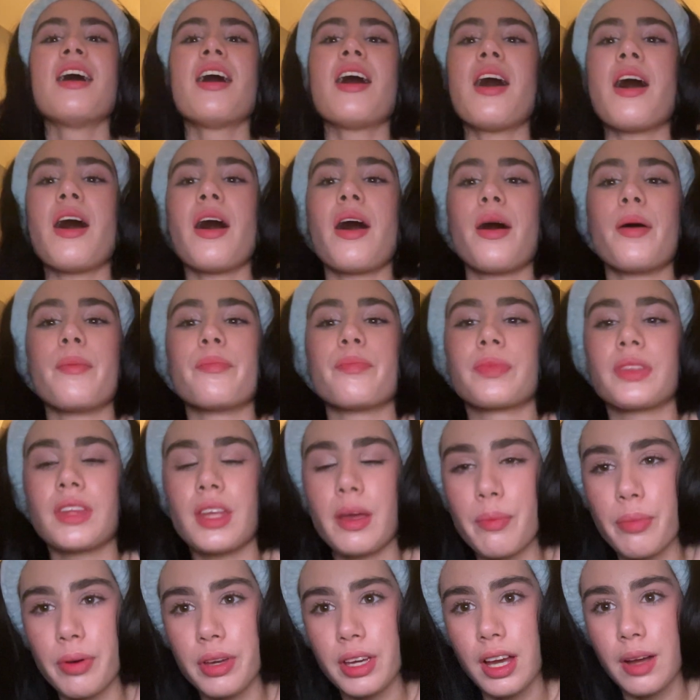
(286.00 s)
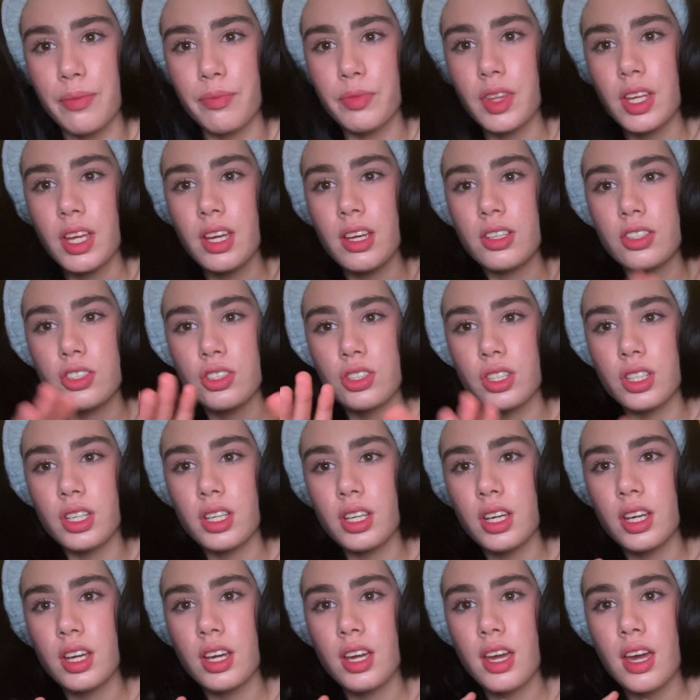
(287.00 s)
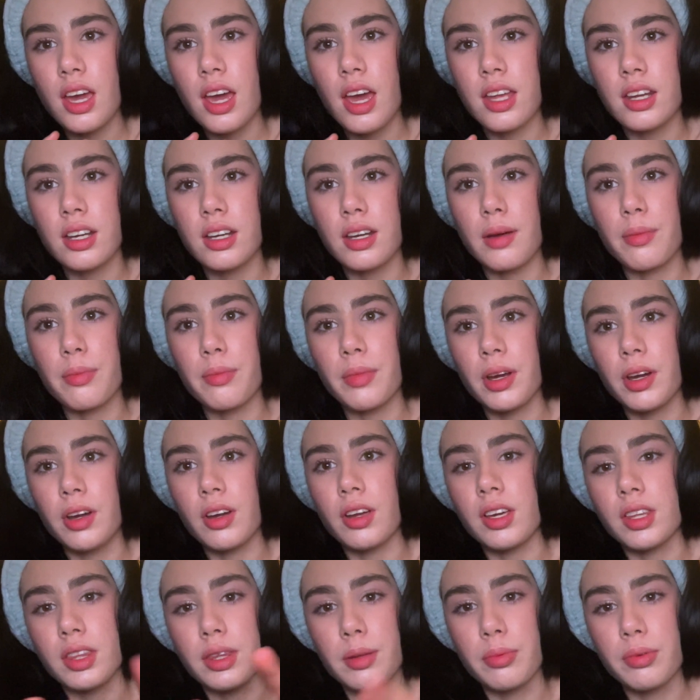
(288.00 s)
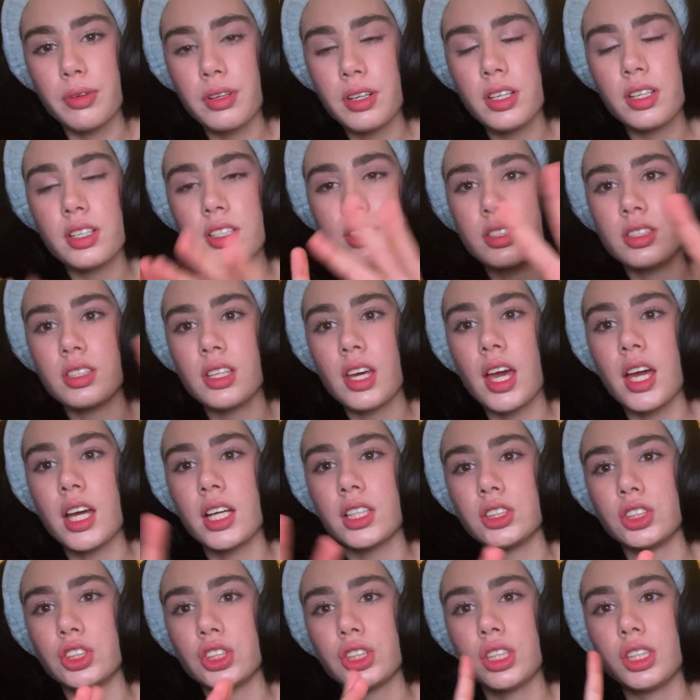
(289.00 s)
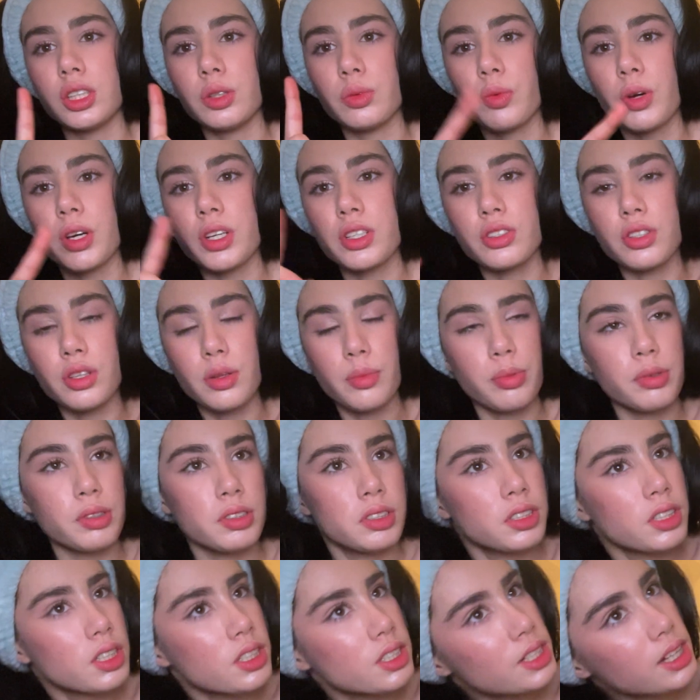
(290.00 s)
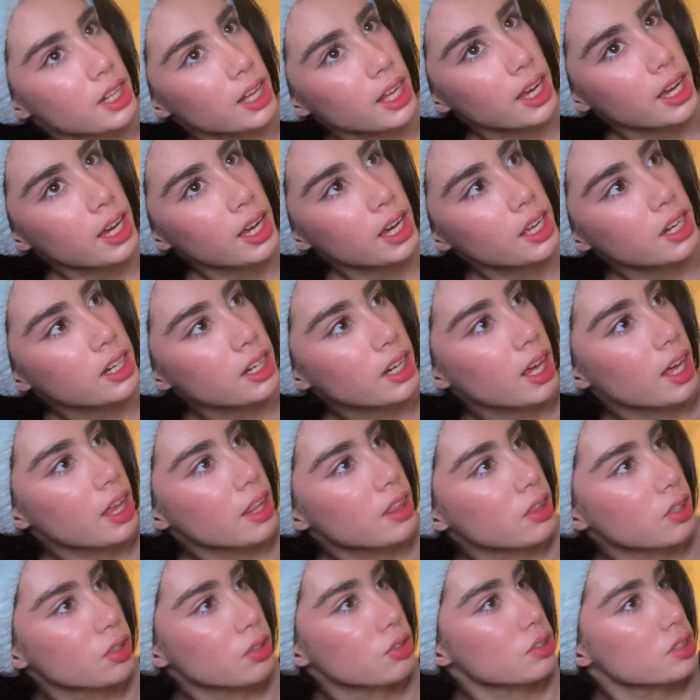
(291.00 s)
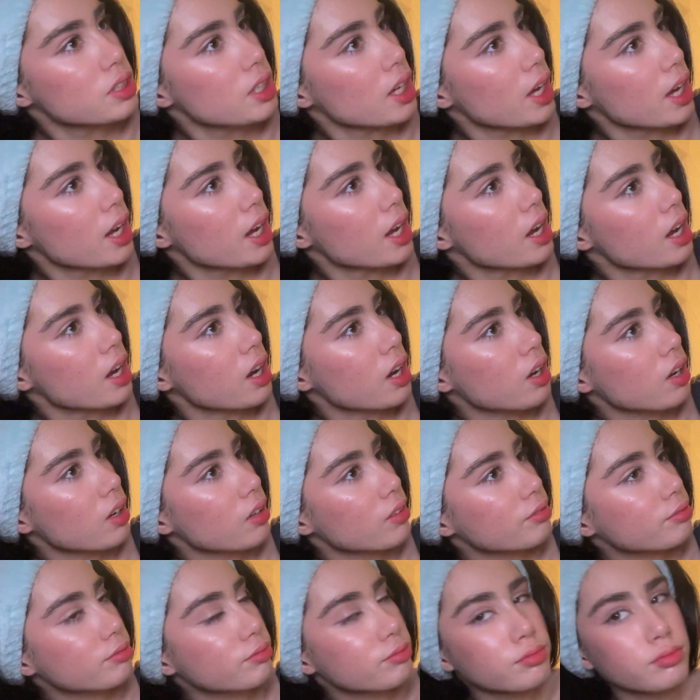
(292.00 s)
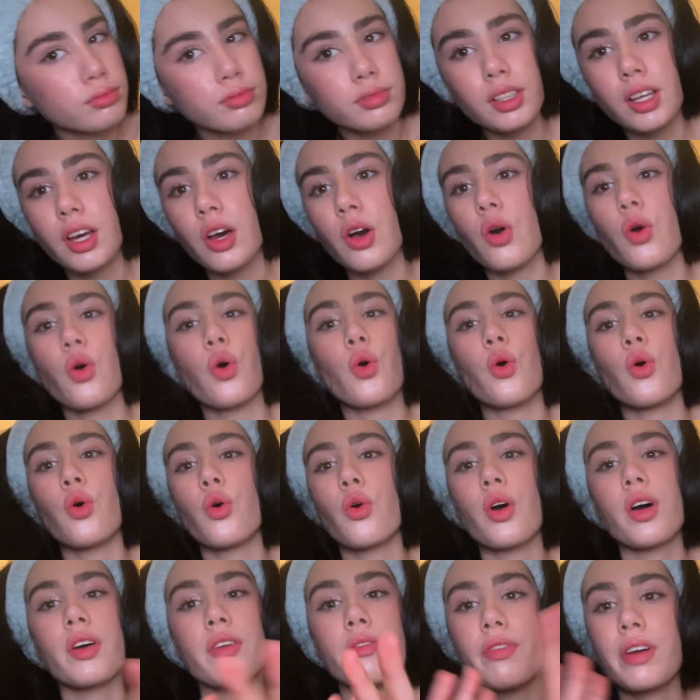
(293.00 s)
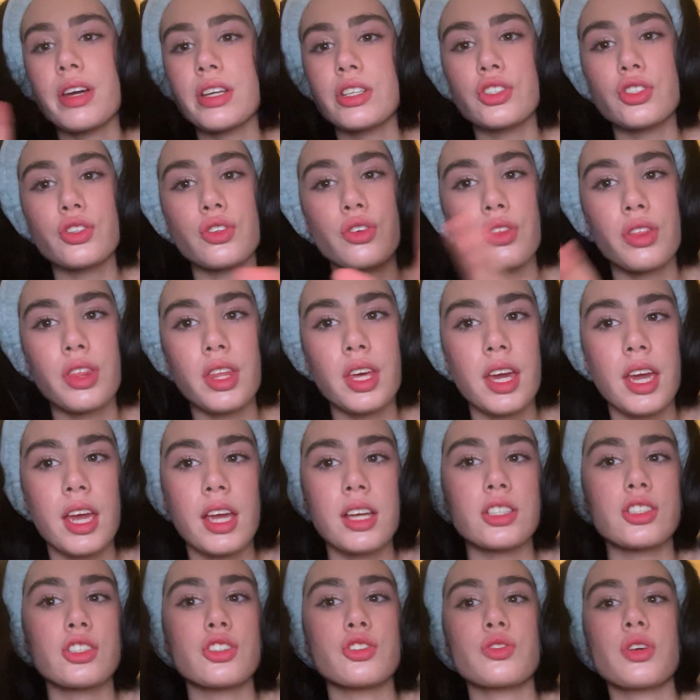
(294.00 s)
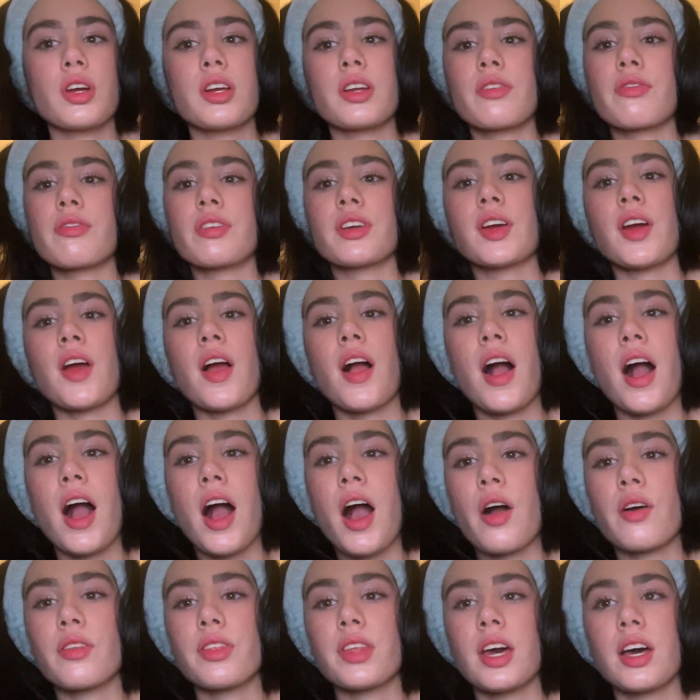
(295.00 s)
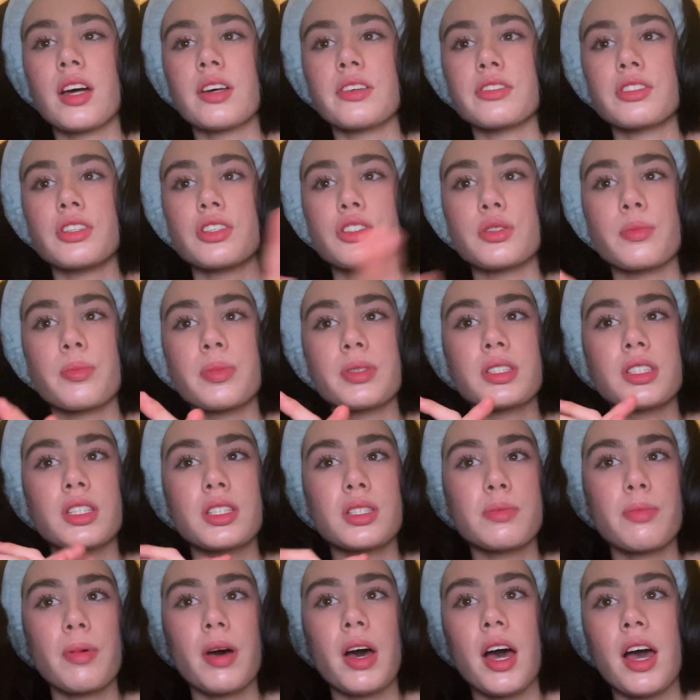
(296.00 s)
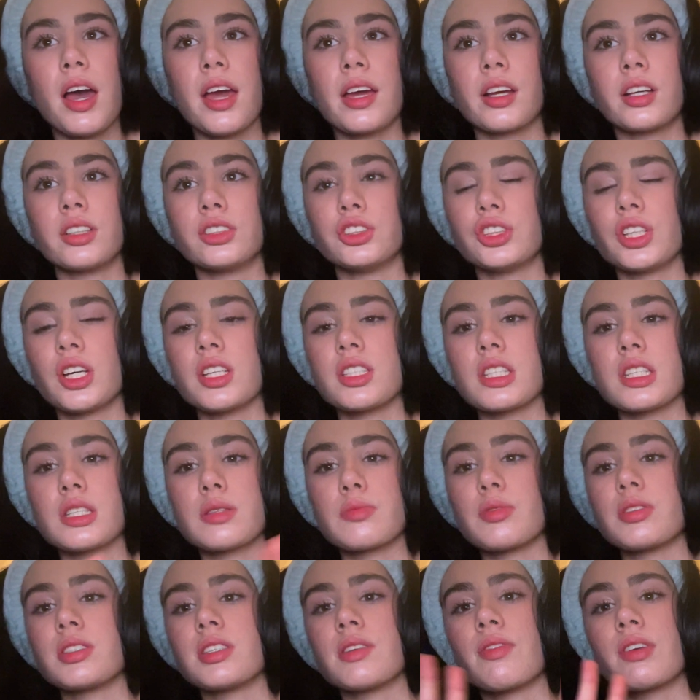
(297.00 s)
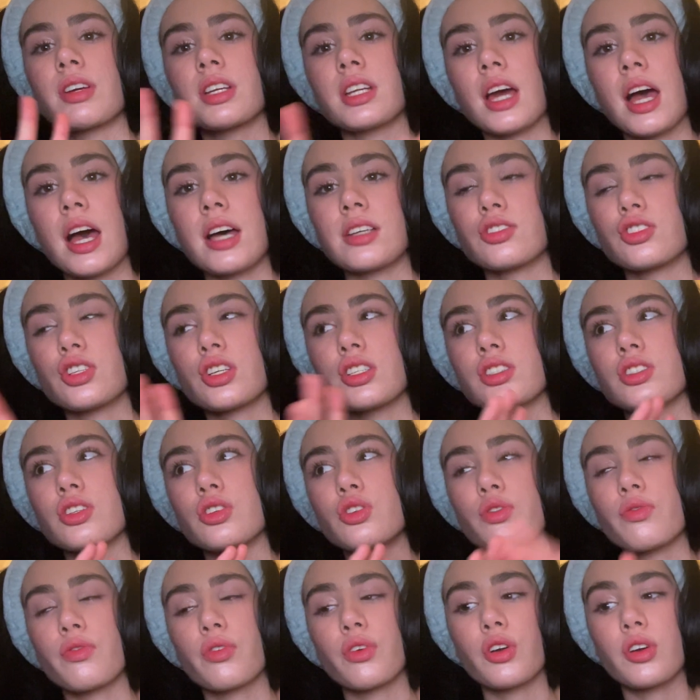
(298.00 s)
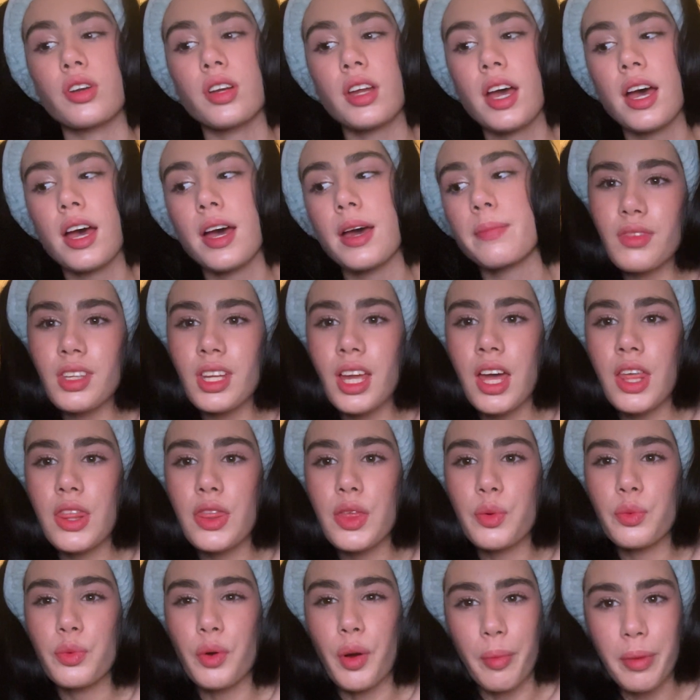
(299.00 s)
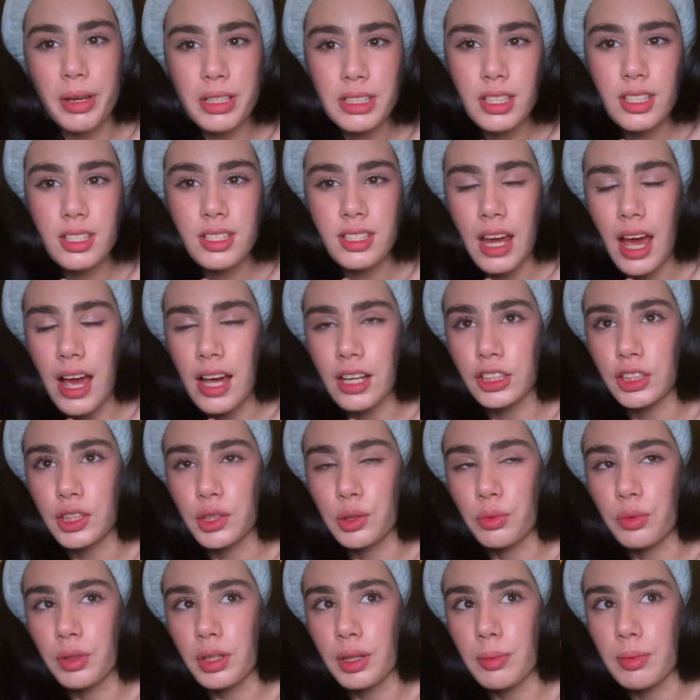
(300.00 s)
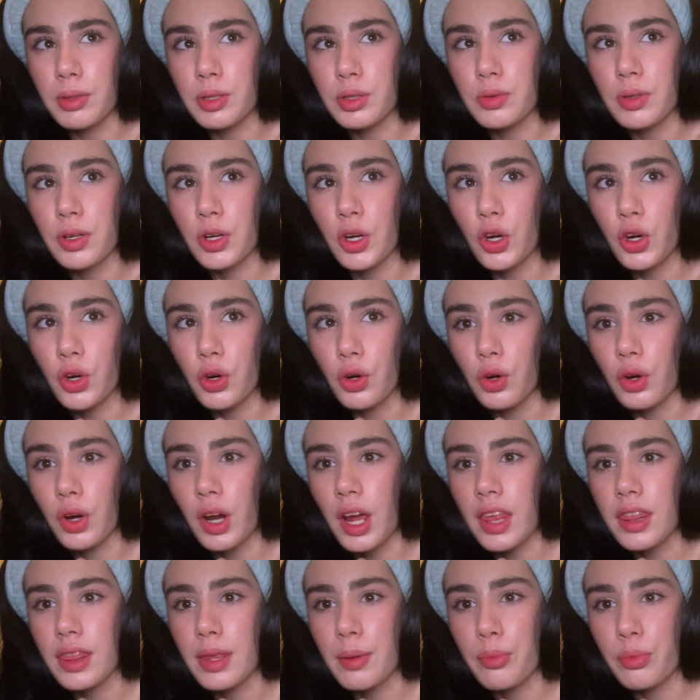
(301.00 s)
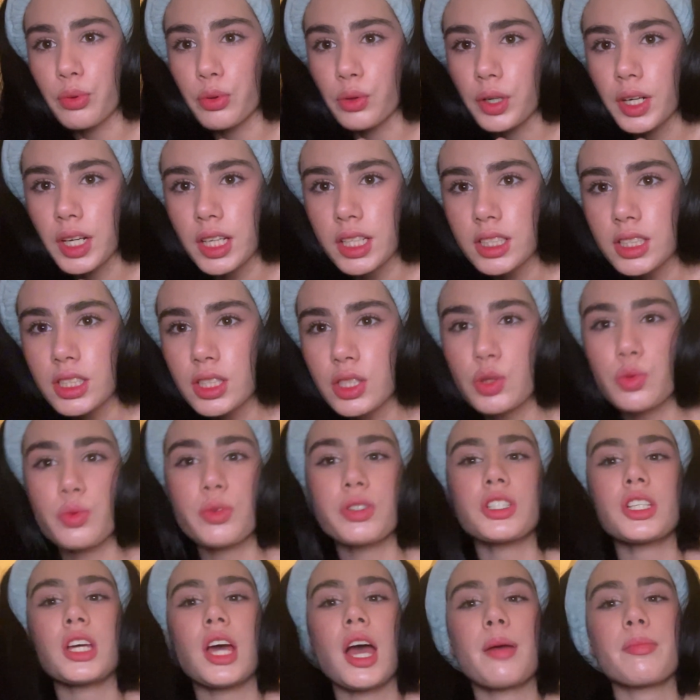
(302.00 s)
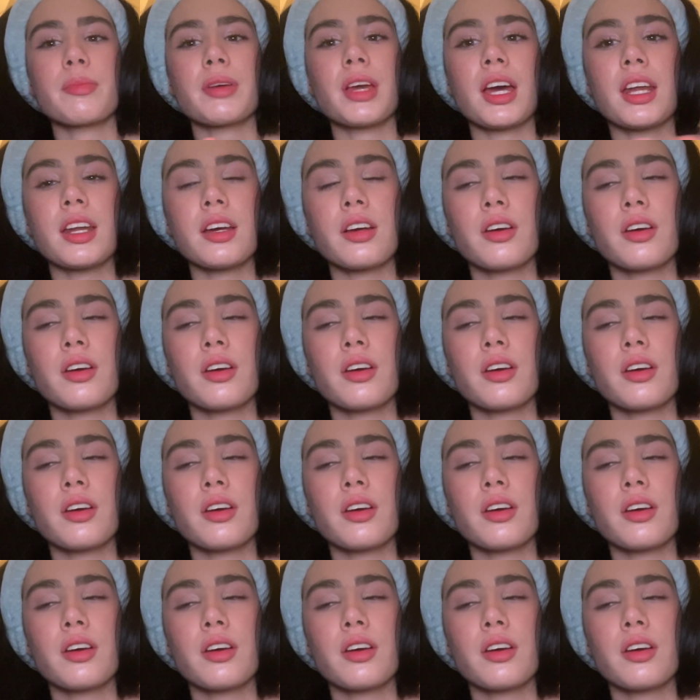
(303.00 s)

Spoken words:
But yeah, she ended up marrying the prince, and she went to the prince's land, and there's like a whole adventure thing. She's trying to figure out how the hell she's supposed to spy, because she has a specific task she has to do for her dad. The romance is not actually really between her and the prince, which I'm kind of